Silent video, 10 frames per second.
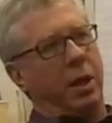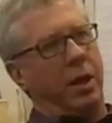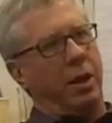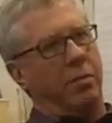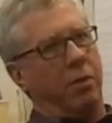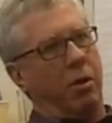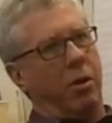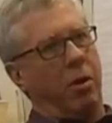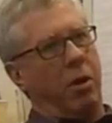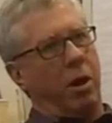um,
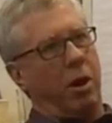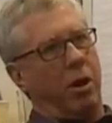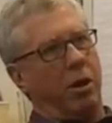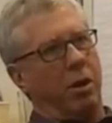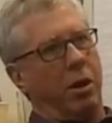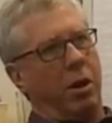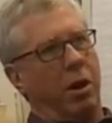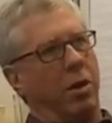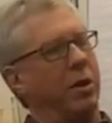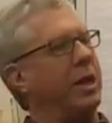are
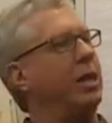are